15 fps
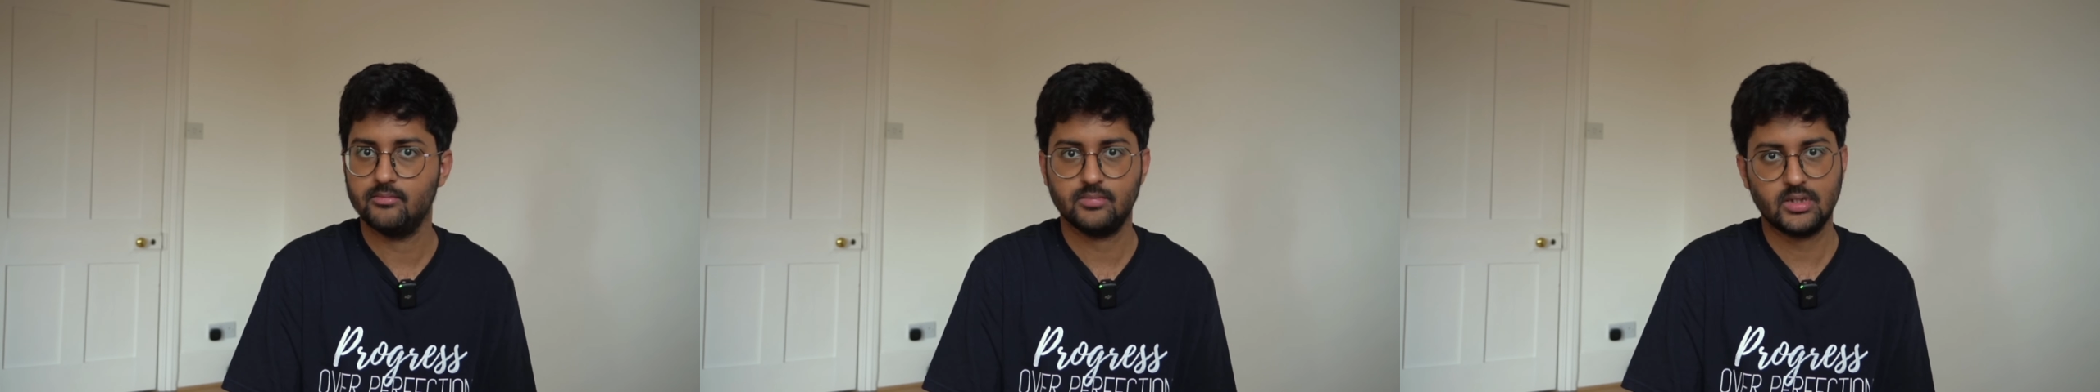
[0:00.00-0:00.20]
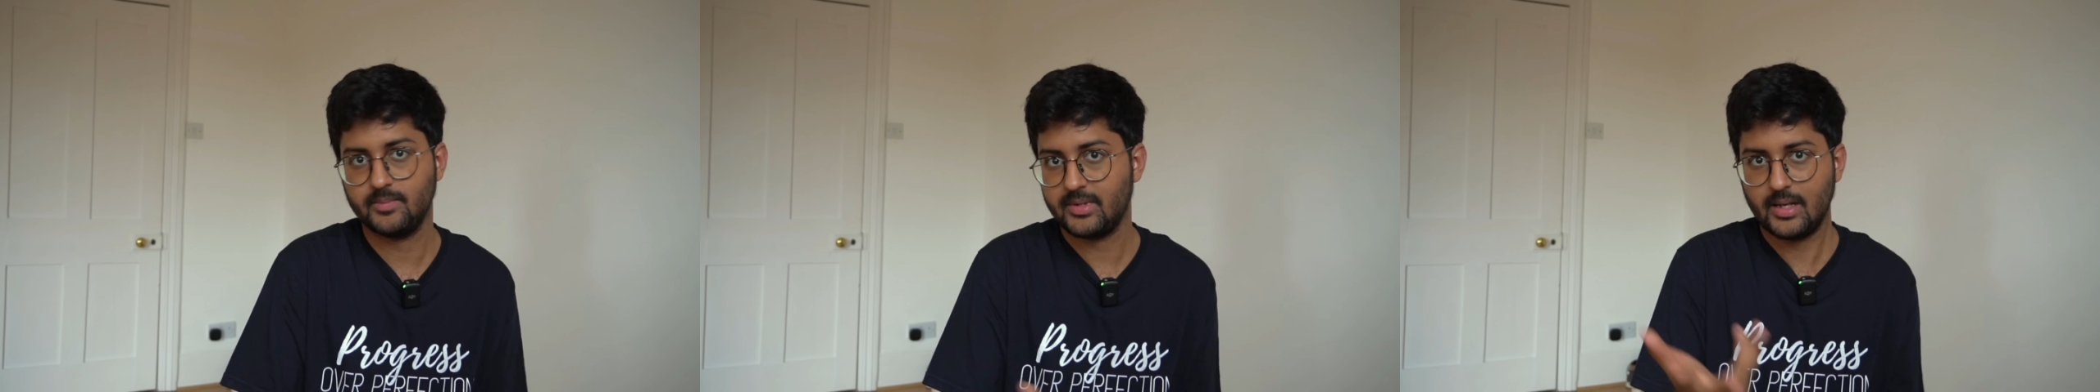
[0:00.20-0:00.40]

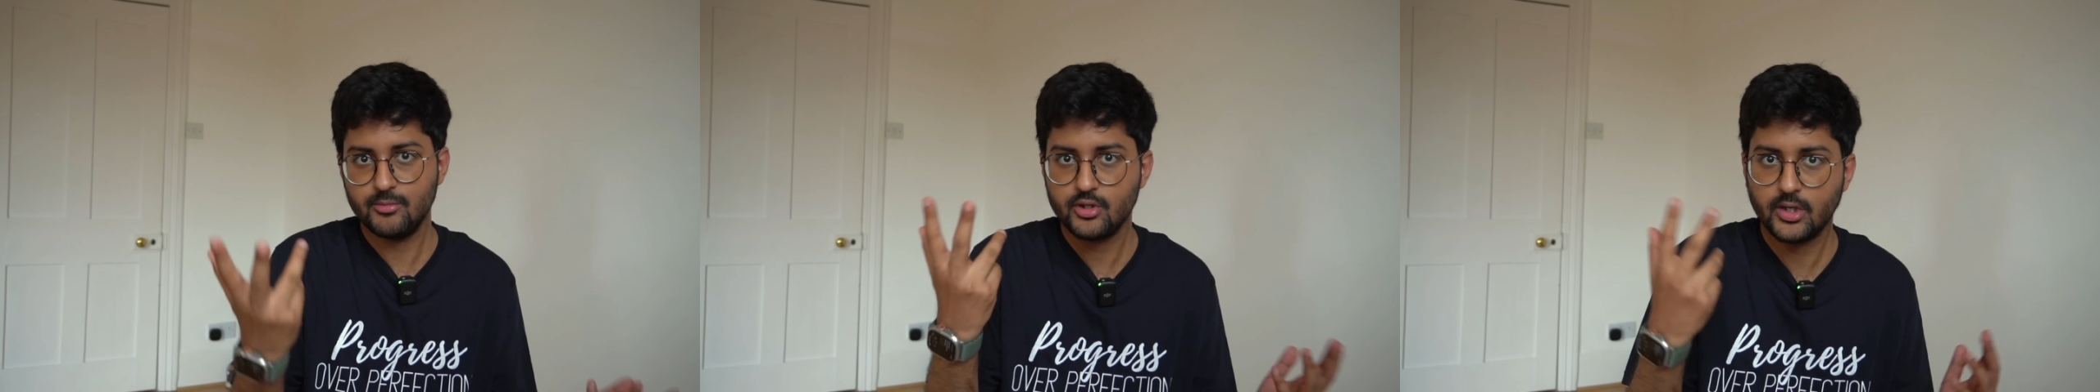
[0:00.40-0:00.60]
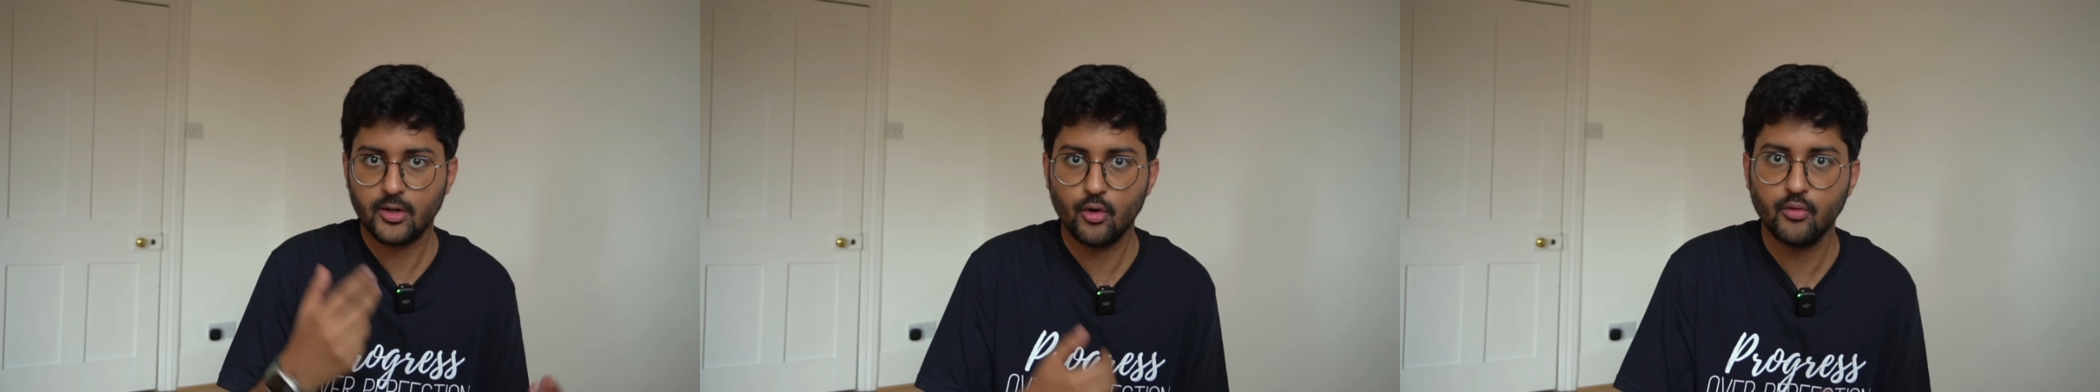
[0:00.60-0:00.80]

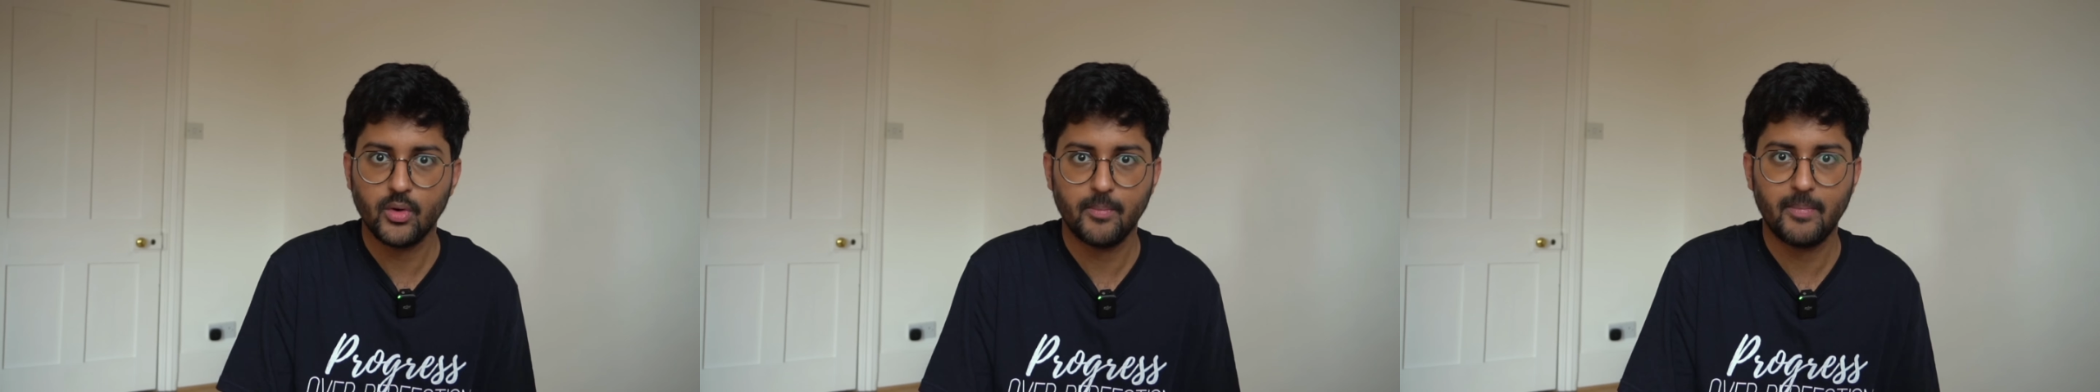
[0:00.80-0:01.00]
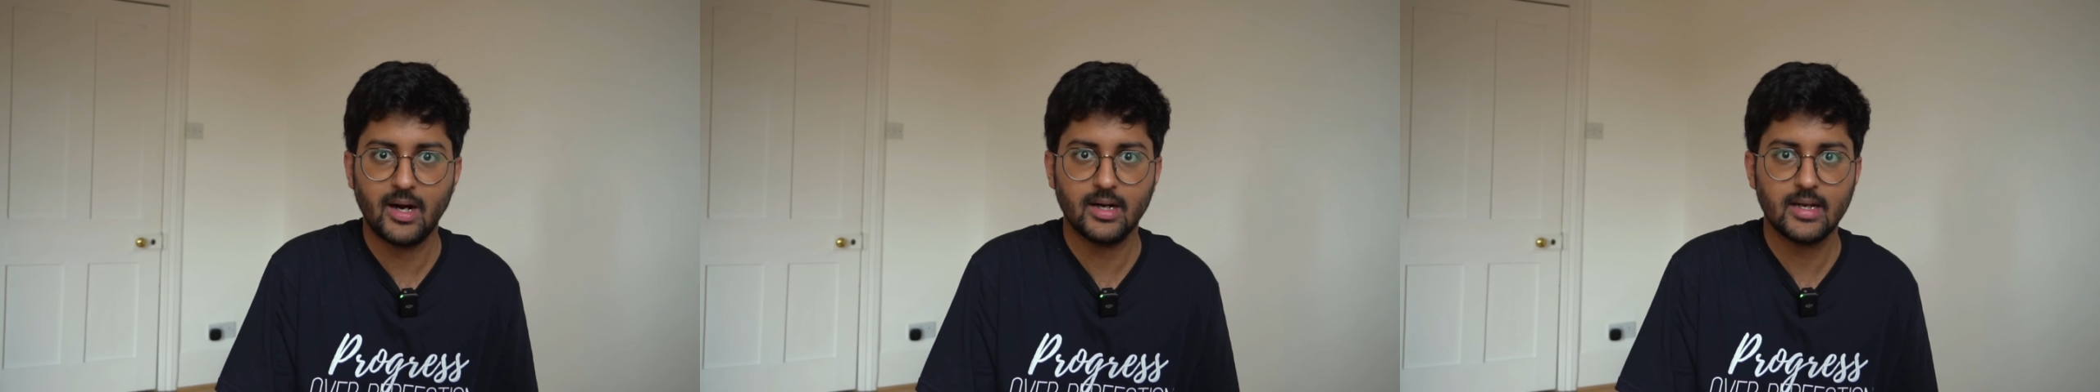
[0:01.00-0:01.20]
sometimes you can go
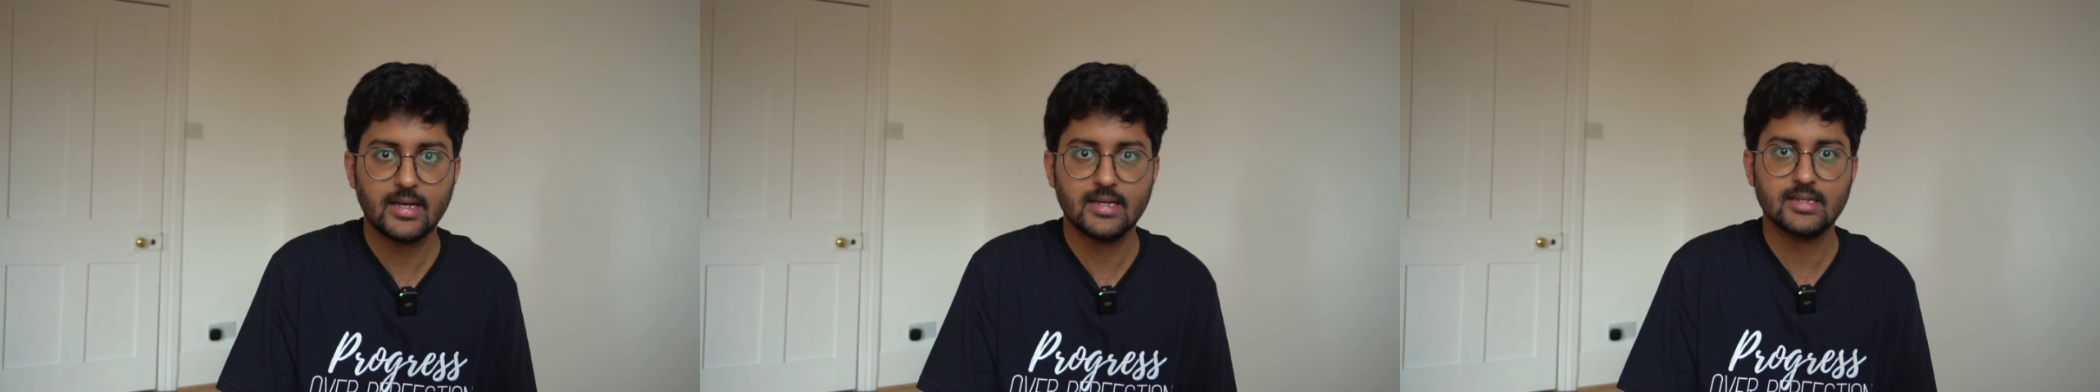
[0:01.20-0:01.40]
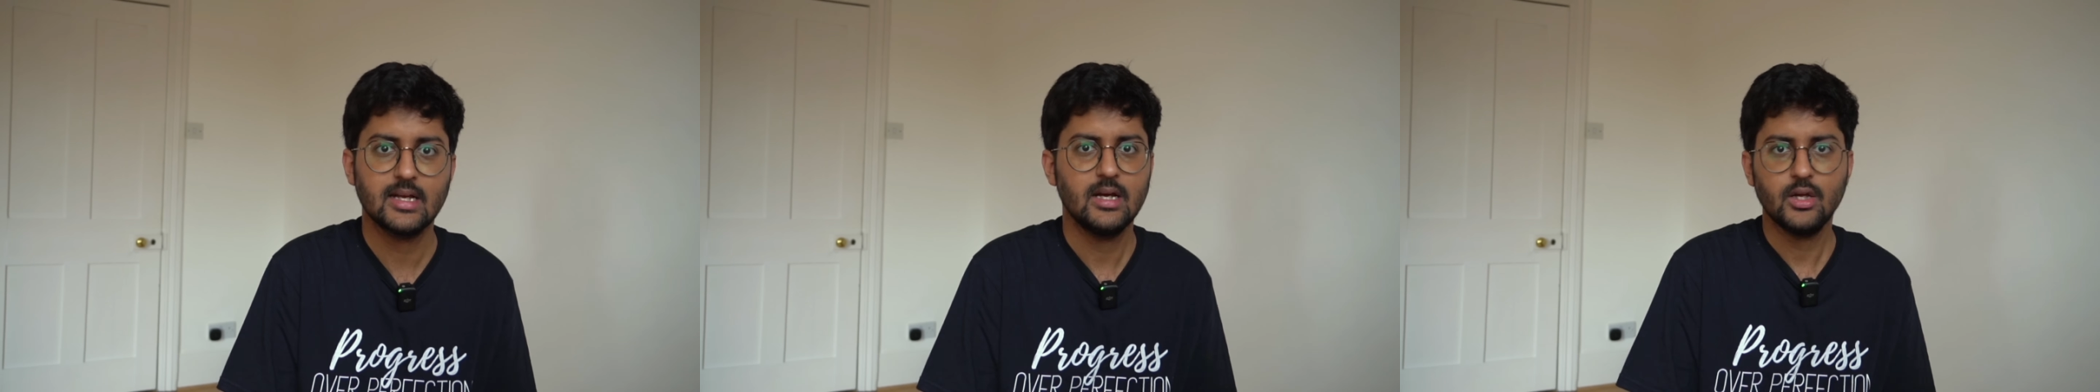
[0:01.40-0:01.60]
for
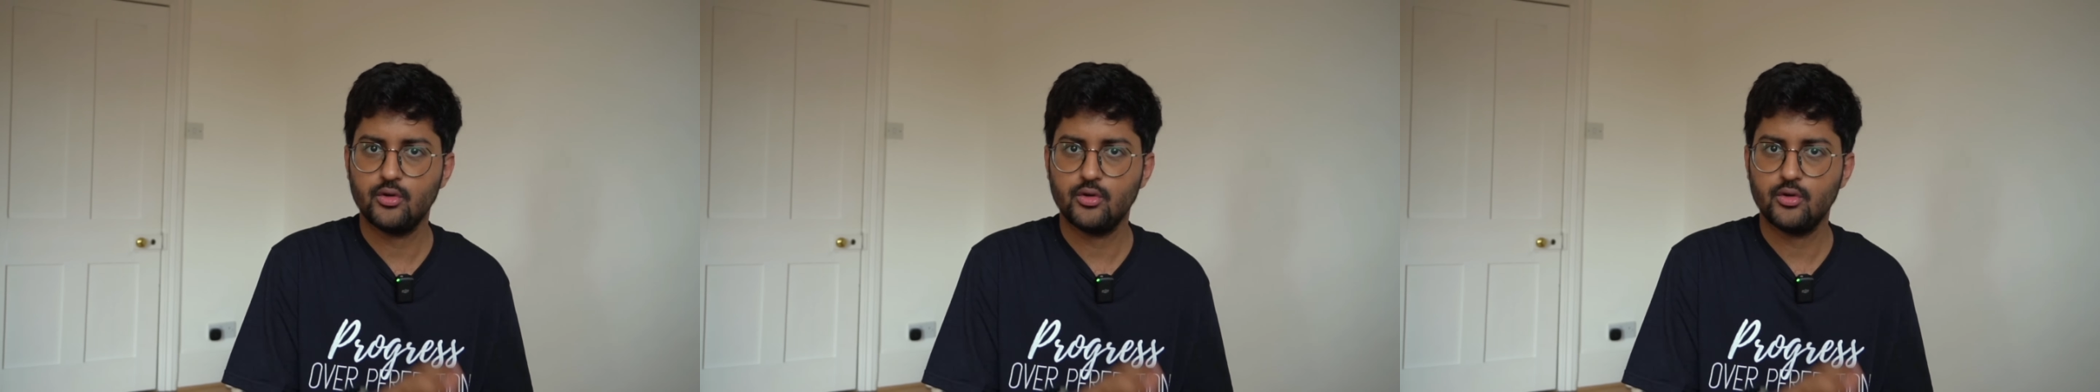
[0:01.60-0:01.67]
parties